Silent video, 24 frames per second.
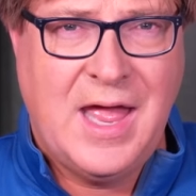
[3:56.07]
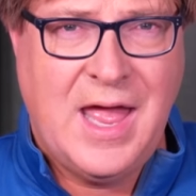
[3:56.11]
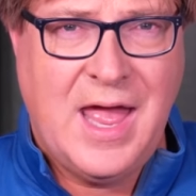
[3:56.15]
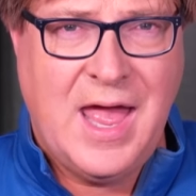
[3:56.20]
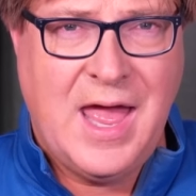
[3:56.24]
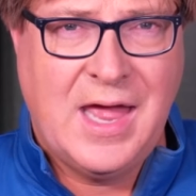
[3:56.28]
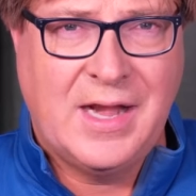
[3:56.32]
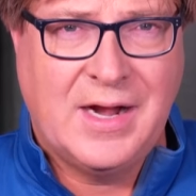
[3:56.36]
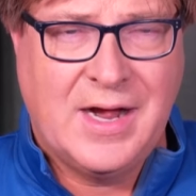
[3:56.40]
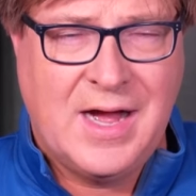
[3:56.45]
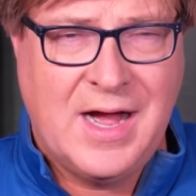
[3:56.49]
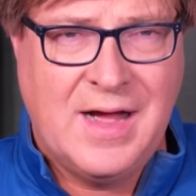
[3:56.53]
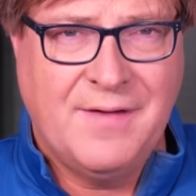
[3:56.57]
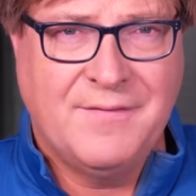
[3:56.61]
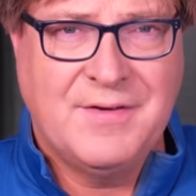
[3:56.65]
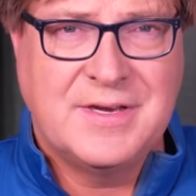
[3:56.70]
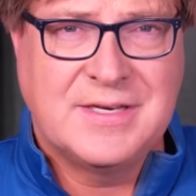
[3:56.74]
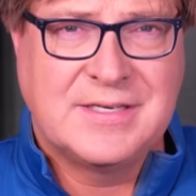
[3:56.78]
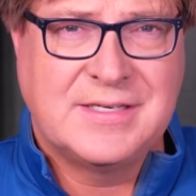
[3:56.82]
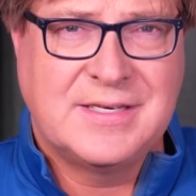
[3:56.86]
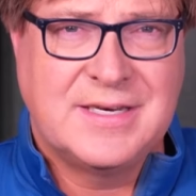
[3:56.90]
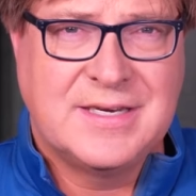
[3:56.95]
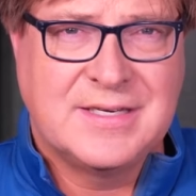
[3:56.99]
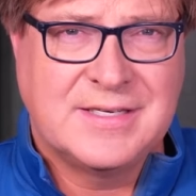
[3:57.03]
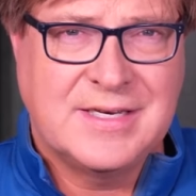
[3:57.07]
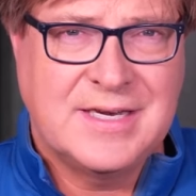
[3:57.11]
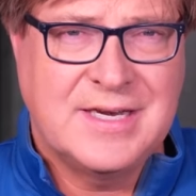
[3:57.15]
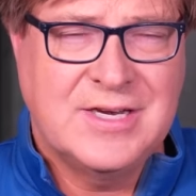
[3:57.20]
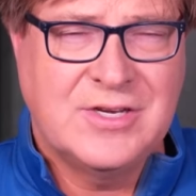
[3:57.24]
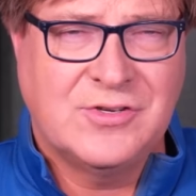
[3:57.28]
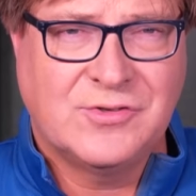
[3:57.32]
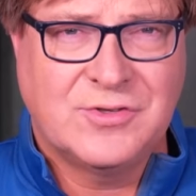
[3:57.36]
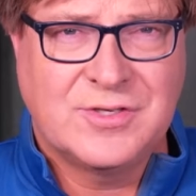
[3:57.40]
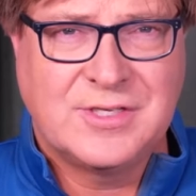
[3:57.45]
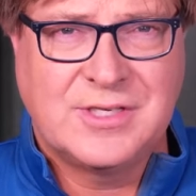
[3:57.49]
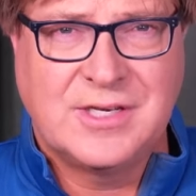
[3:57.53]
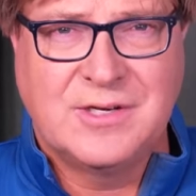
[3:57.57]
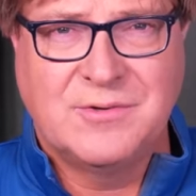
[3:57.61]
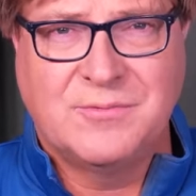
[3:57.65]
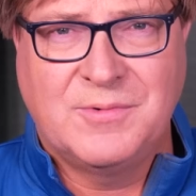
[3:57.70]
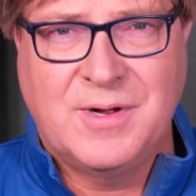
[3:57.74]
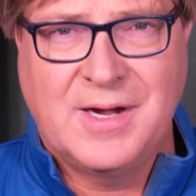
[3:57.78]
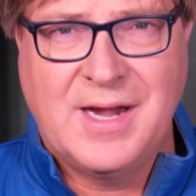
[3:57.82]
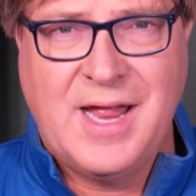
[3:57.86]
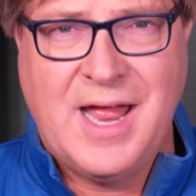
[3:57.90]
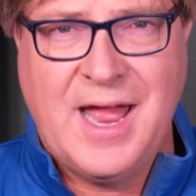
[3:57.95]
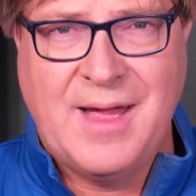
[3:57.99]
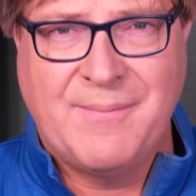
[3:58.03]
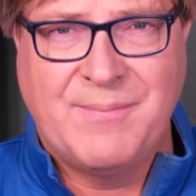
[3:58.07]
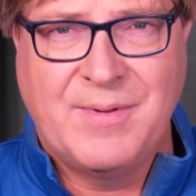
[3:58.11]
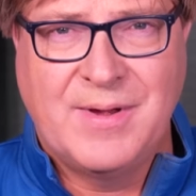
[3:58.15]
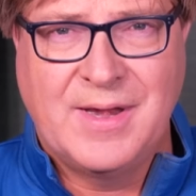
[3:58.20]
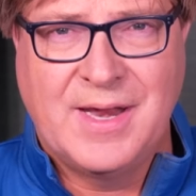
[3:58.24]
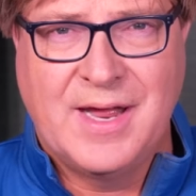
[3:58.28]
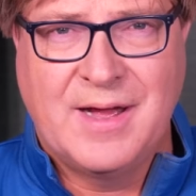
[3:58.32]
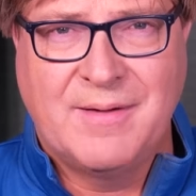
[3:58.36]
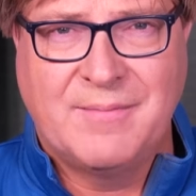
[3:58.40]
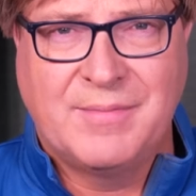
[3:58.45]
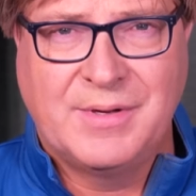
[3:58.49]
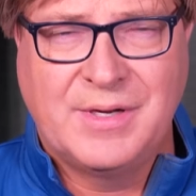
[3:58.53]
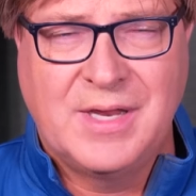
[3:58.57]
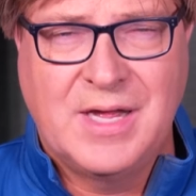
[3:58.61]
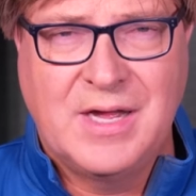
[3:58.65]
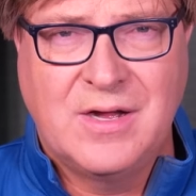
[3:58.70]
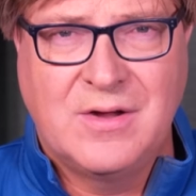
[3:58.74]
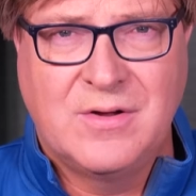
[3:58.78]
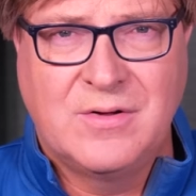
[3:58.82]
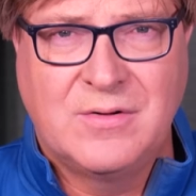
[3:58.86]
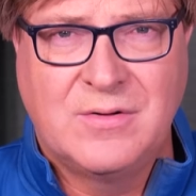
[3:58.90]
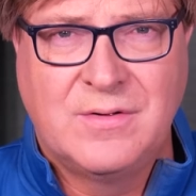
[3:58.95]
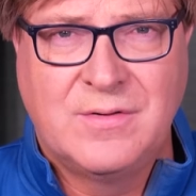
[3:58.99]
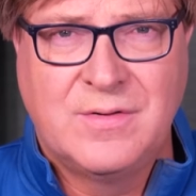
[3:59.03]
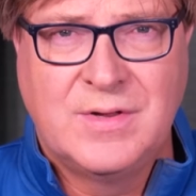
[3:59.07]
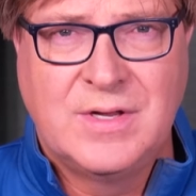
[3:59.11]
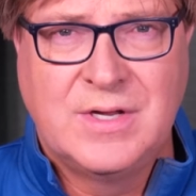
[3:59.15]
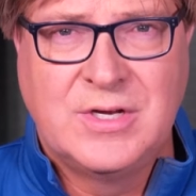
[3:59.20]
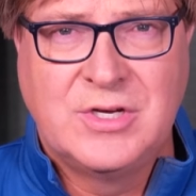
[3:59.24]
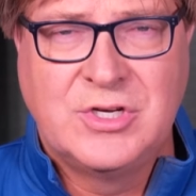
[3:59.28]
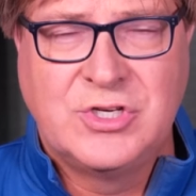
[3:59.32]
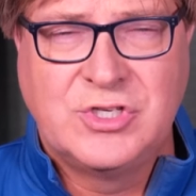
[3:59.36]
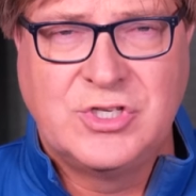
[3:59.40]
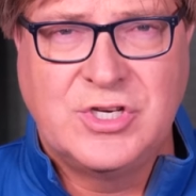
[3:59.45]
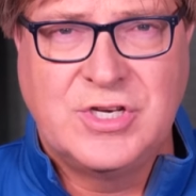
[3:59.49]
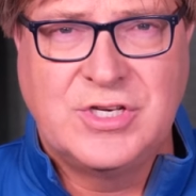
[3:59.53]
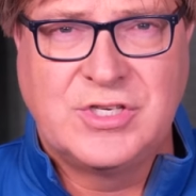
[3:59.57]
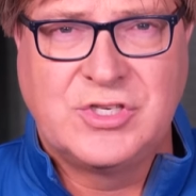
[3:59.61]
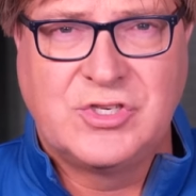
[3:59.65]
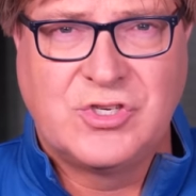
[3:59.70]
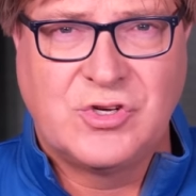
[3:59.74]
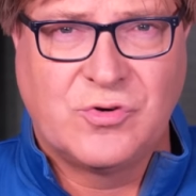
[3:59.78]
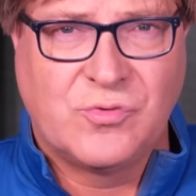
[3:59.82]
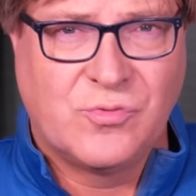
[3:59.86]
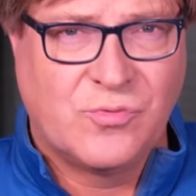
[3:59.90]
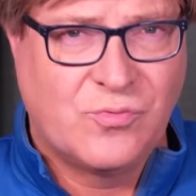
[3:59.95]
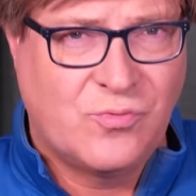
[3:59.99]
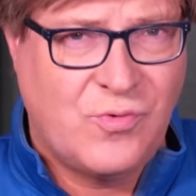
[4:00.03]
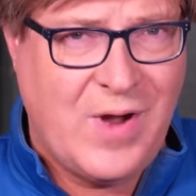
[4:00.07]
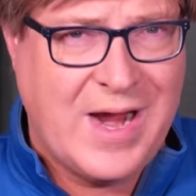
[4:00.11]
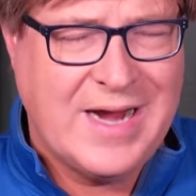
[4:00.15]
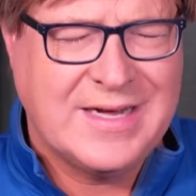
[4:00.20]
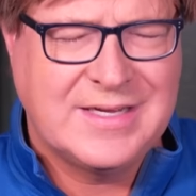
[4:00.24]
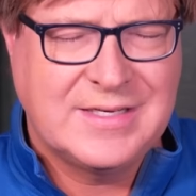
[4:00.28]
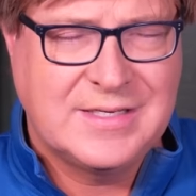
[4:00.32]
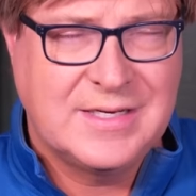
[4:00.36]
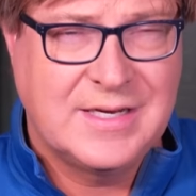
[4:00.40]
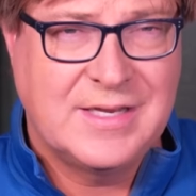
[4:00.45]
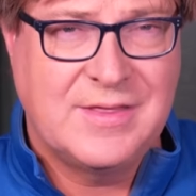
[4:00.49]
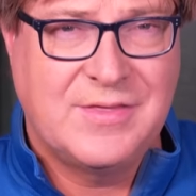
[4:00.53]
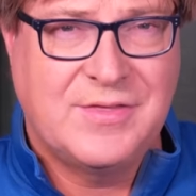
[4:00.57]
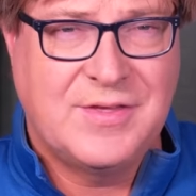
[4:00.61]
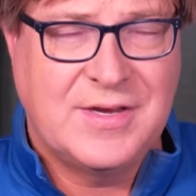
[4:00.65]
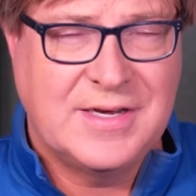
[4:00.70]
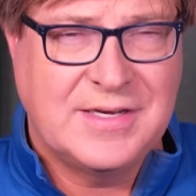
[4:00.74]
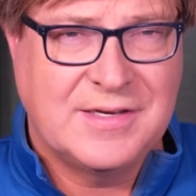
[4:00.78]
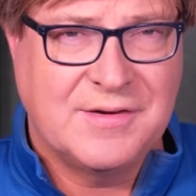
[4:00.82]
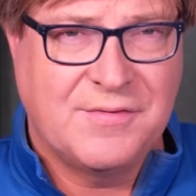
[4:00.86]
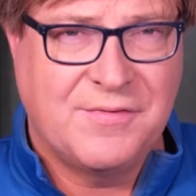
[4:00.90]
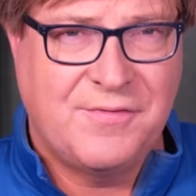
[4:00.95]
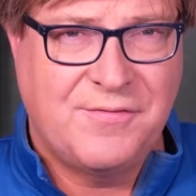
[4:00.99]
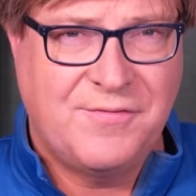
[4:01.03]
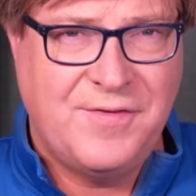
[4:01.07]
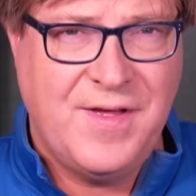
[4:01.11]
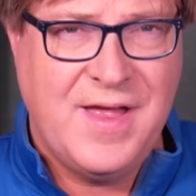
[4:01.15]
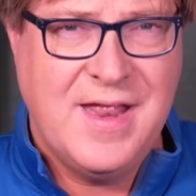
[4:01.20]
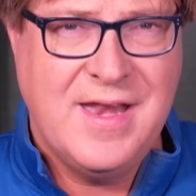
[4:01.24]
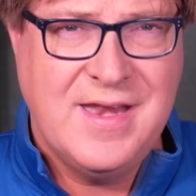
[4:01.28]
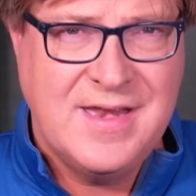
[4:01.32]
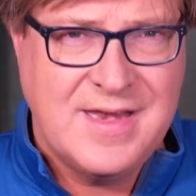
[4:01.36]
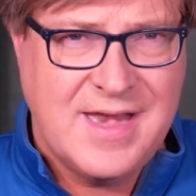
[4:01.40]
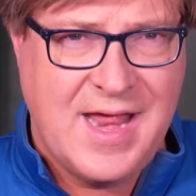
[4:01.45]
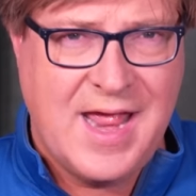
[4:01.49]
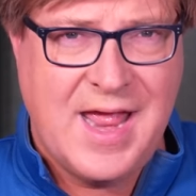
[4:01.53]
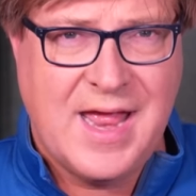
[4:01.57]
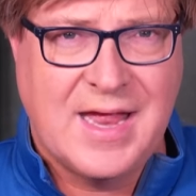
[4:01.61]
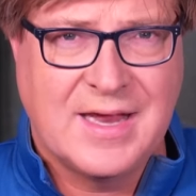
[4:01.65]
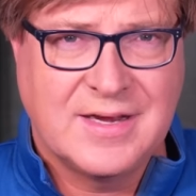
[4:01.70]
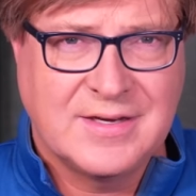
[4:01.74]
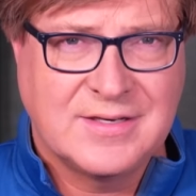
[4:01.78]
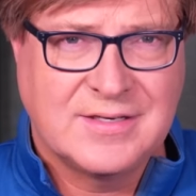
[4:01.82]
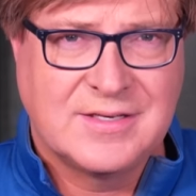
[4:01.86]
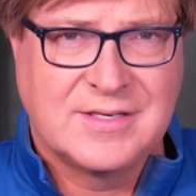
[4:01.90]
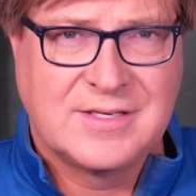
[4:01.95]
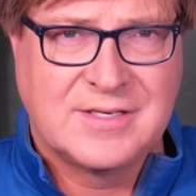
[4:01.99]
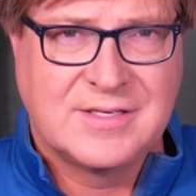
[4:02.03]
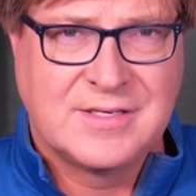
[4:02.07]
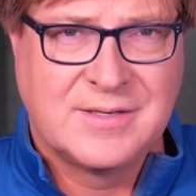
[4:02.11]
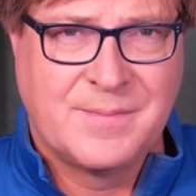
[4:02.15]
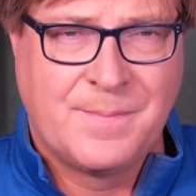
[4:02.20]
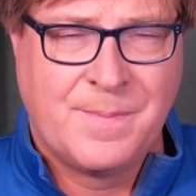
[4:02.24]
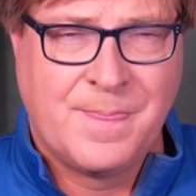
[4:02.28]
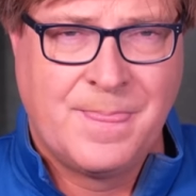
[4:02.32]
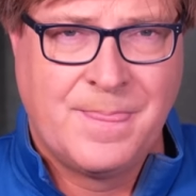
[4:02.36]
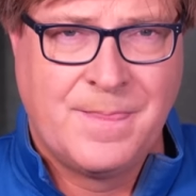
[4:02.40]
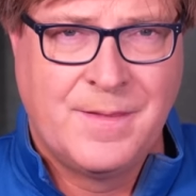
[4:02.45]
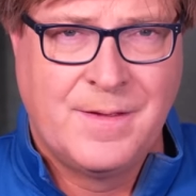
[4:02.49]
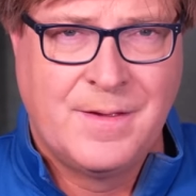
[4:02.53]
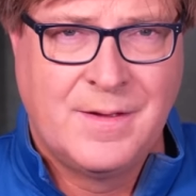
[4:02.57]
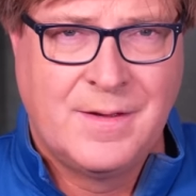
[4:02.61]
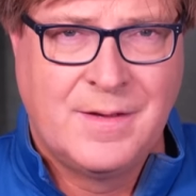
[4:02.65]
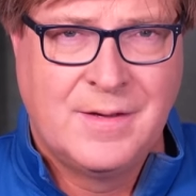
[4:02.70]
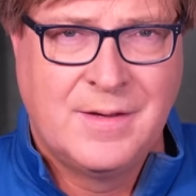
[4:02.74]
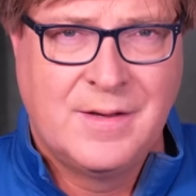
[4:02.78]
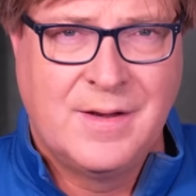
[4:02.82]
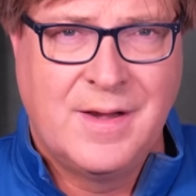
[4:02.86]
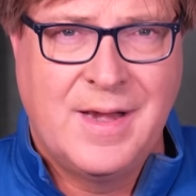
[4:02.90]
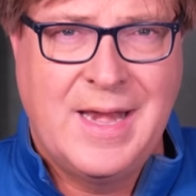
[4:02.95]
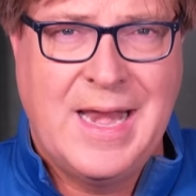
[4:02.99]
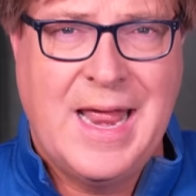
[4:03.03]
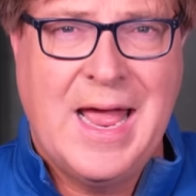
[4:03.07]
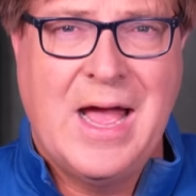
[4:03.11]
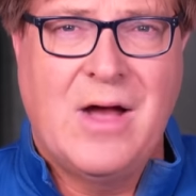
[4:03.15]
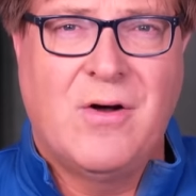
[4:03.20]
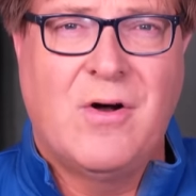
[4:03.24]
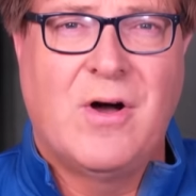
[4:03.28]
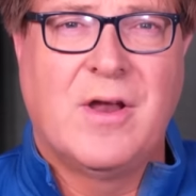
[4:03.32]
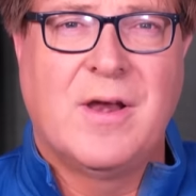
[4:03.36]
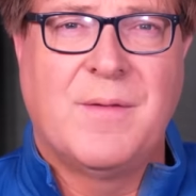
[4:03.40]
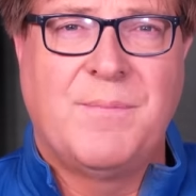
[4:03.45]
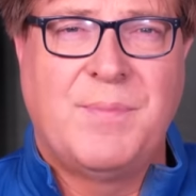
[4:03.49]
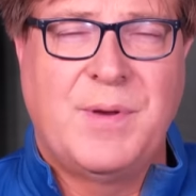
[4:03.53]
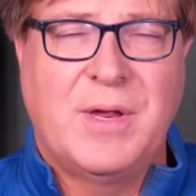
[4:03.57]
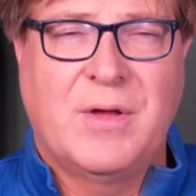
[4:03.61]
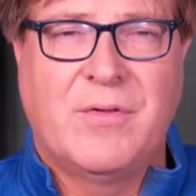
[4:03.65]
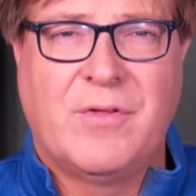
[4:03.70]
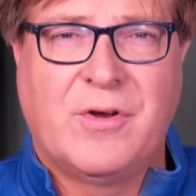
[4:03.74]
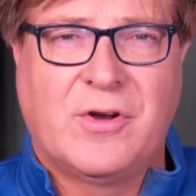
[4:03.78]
and obviously is interested in what happened down below, she's directed the defendants, now on appeal